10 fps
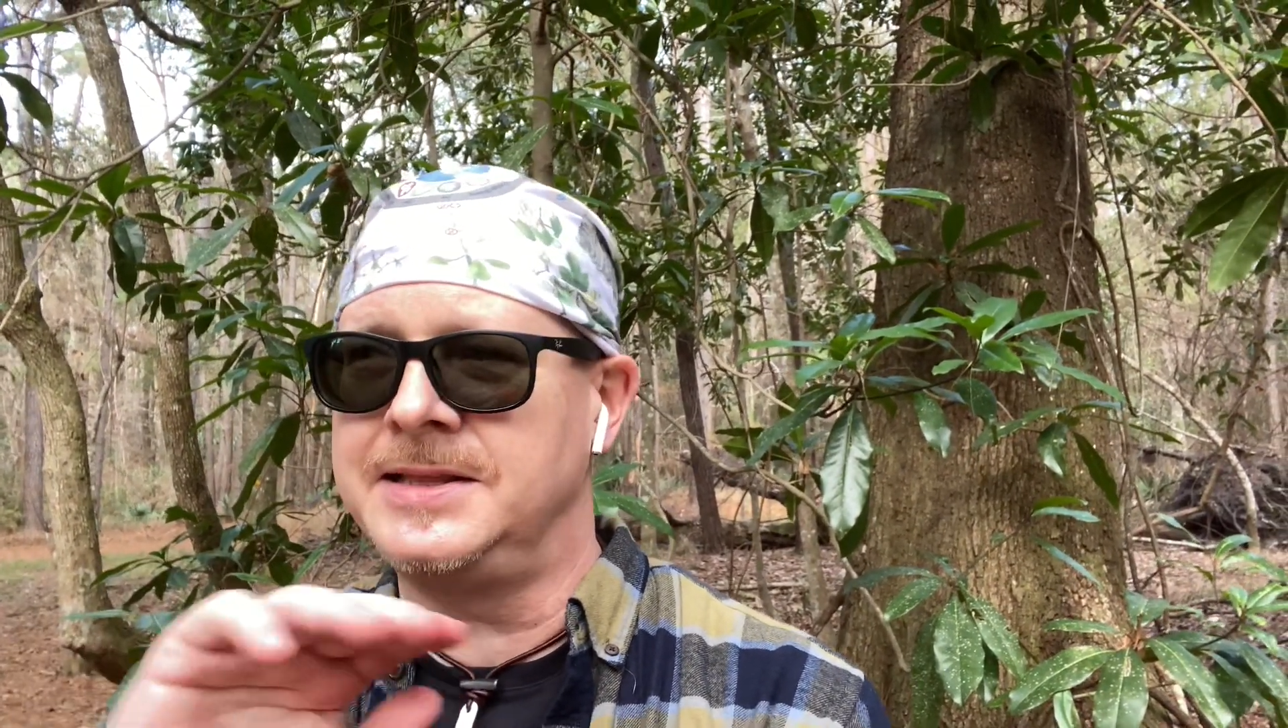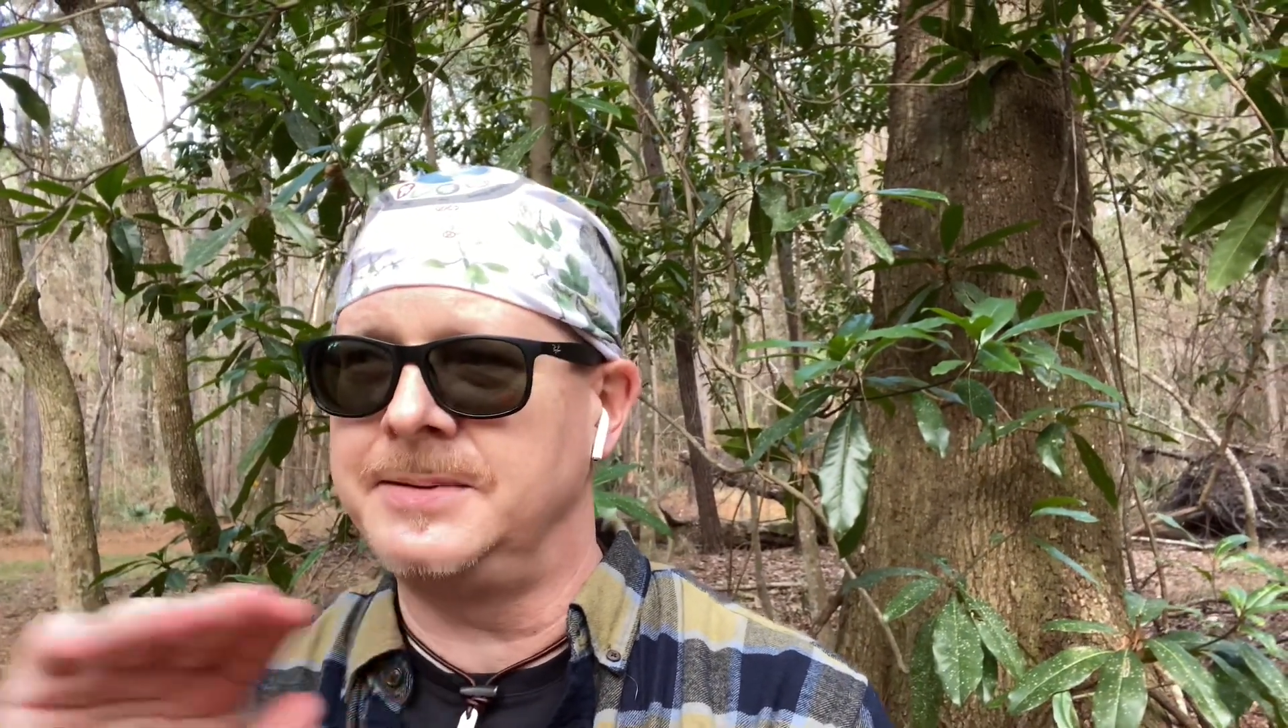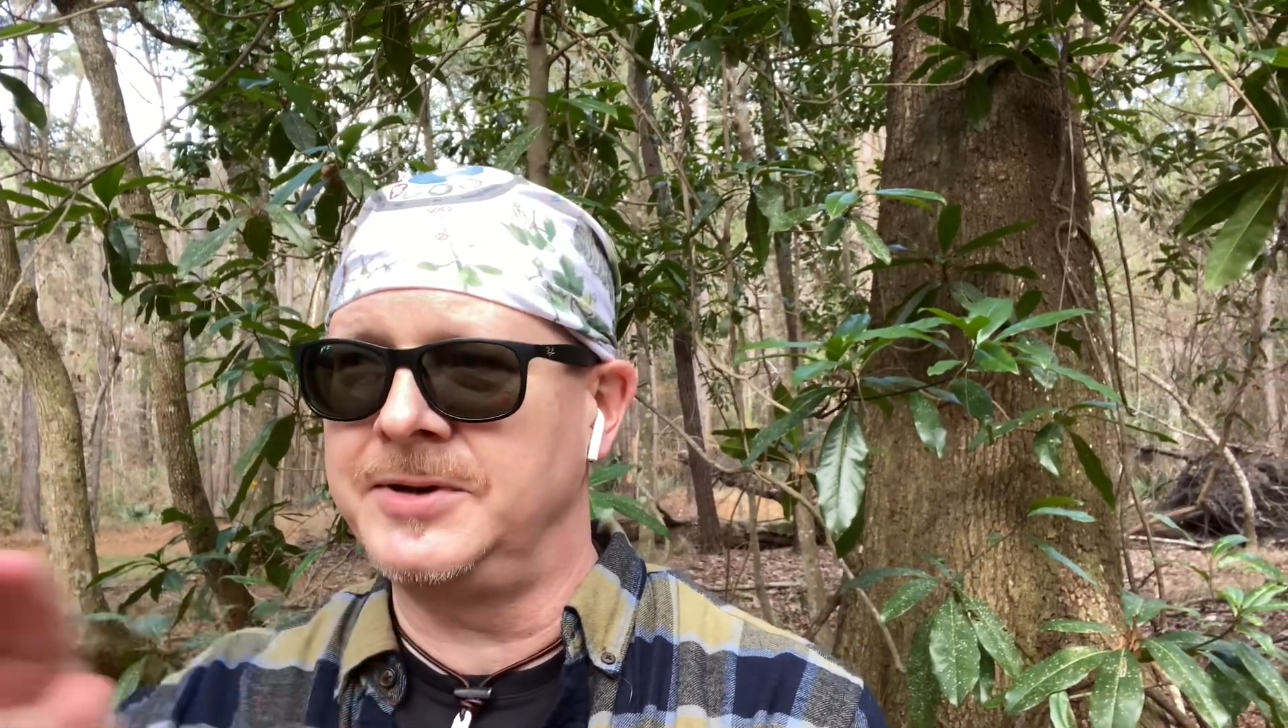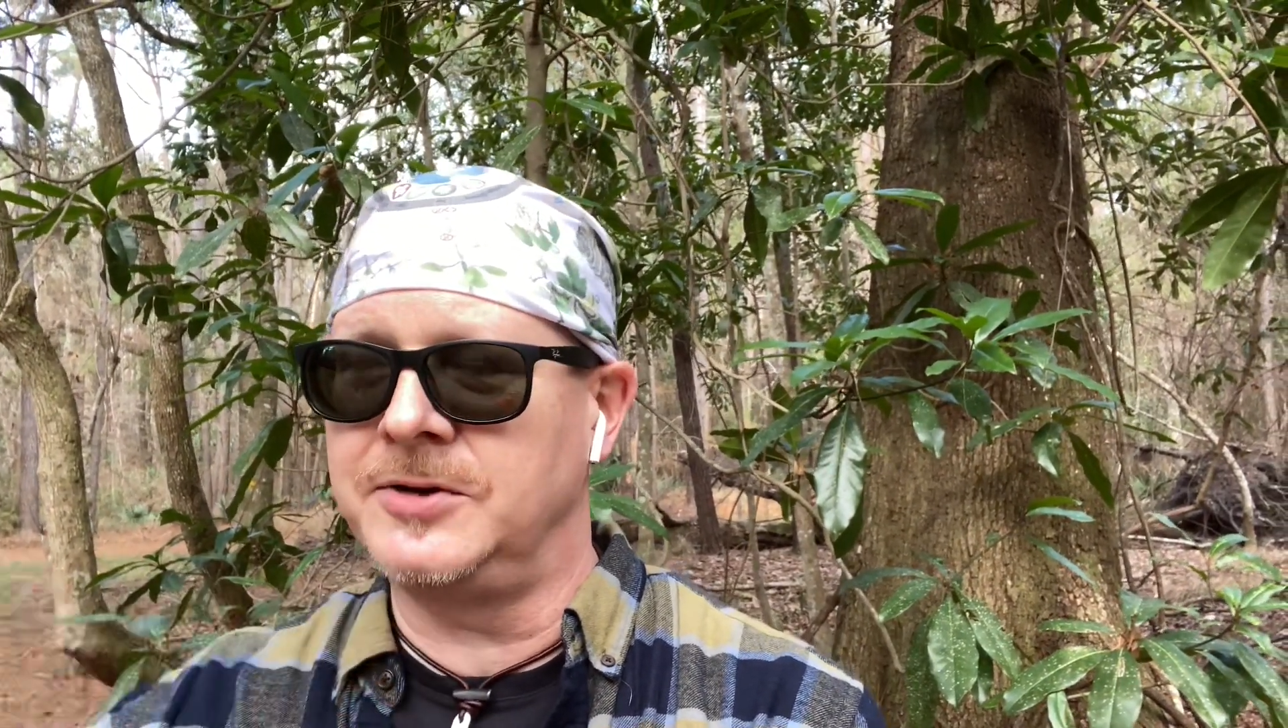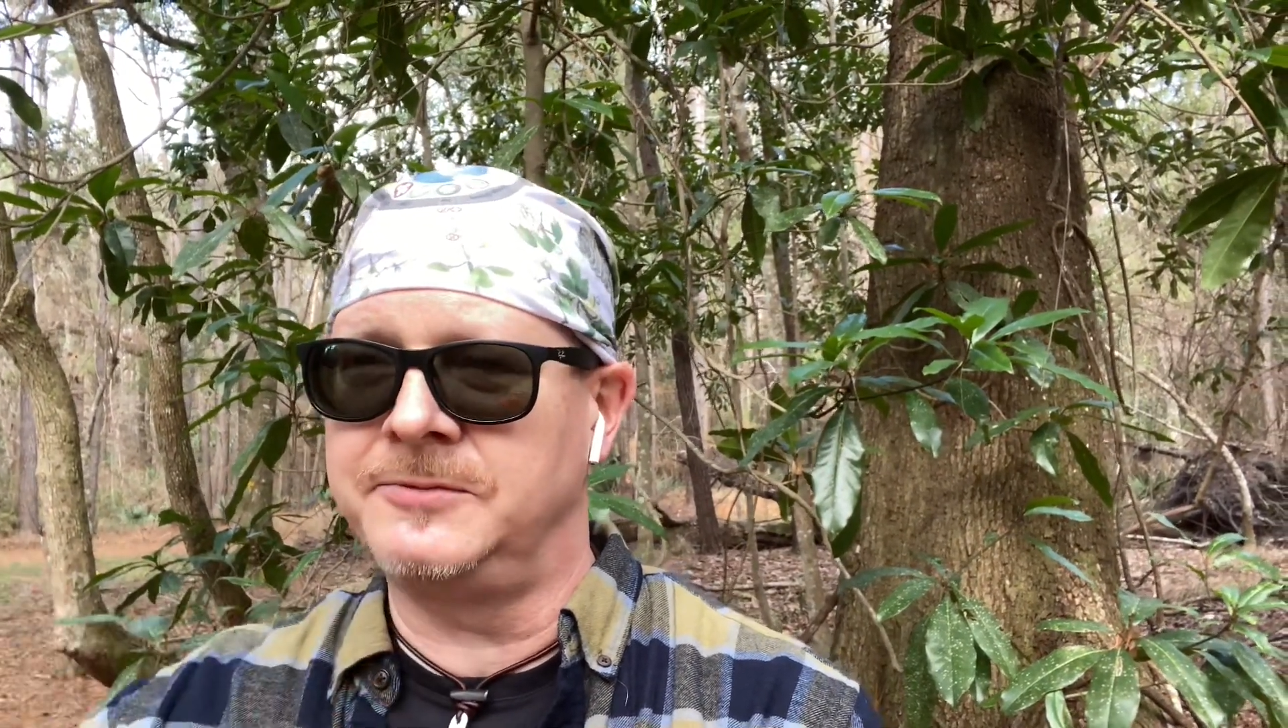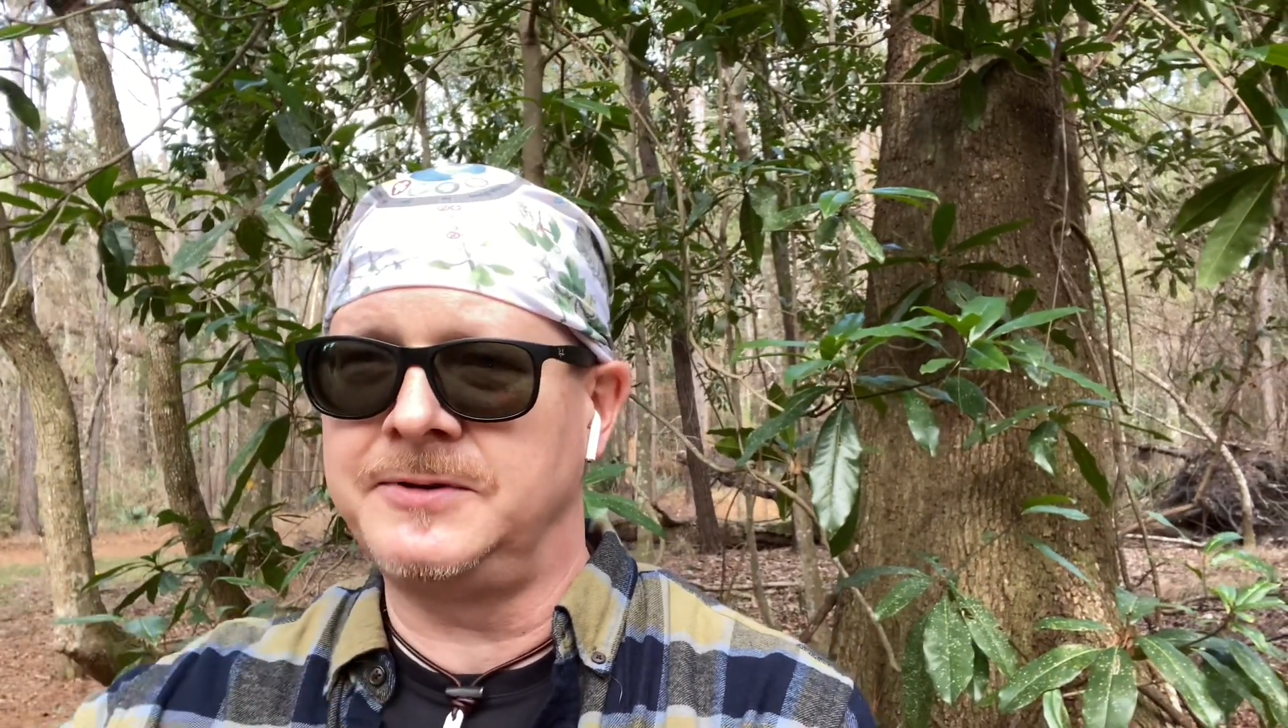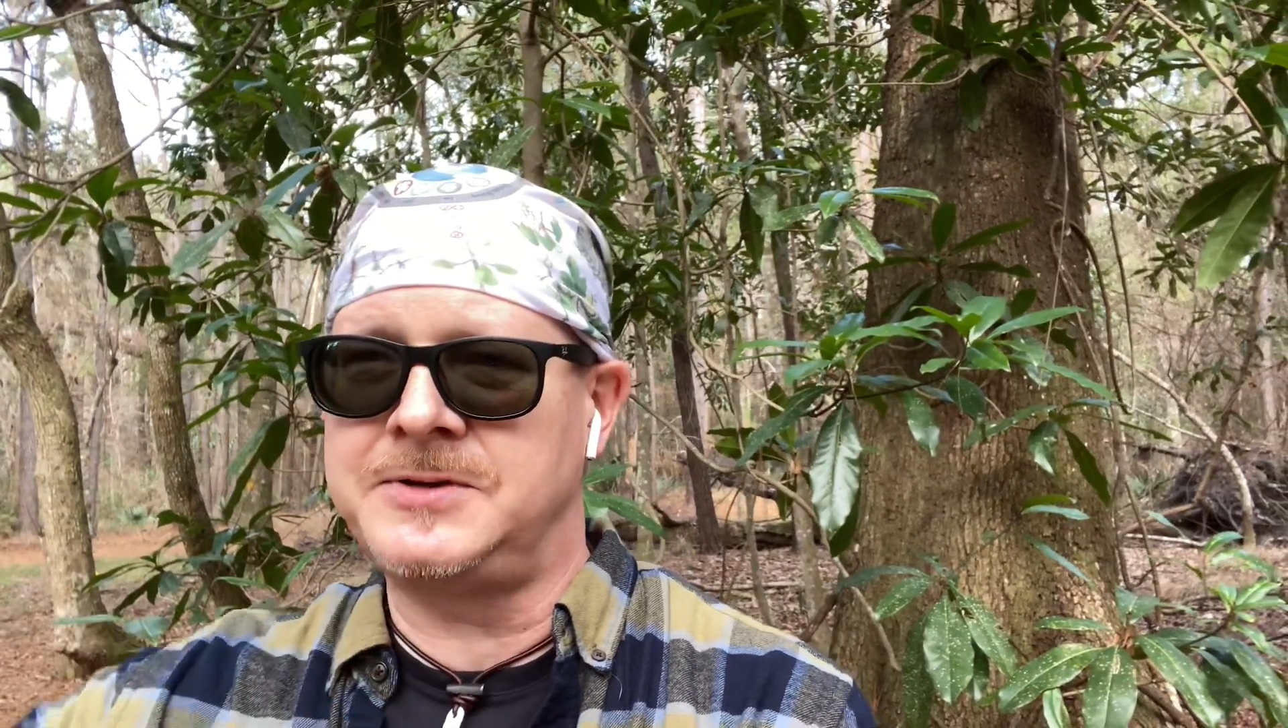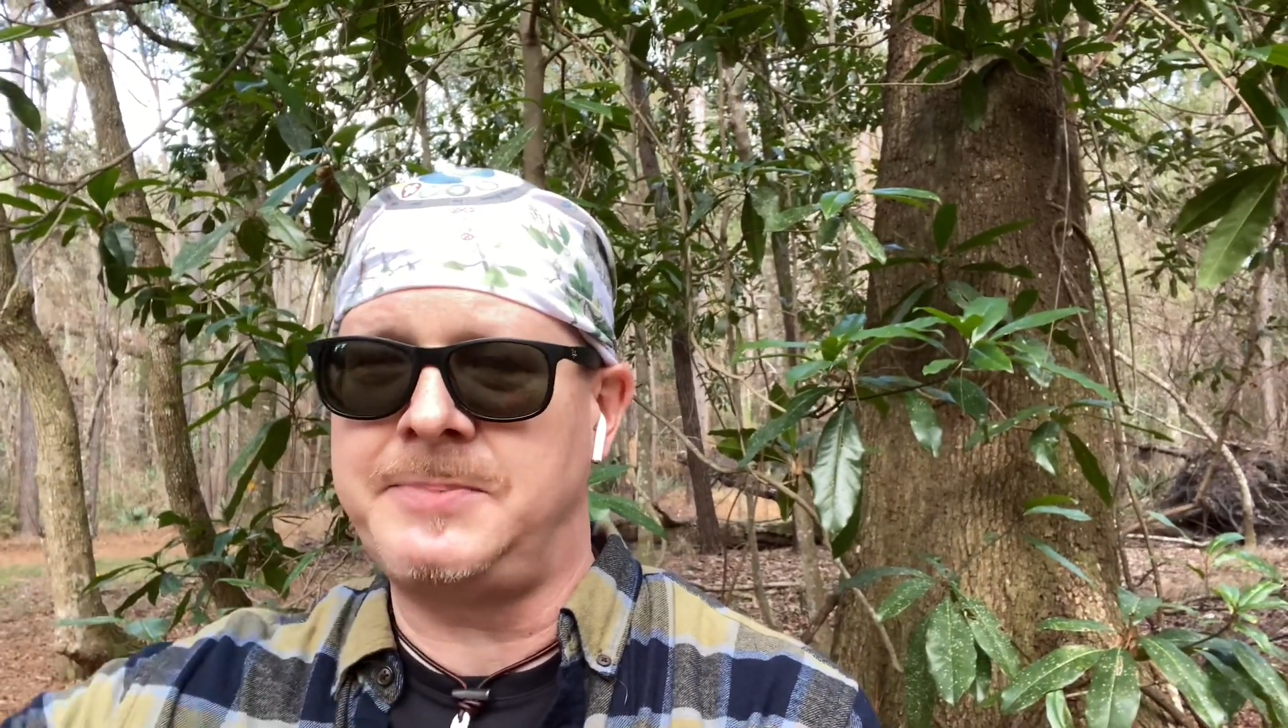Then I'm going to go 50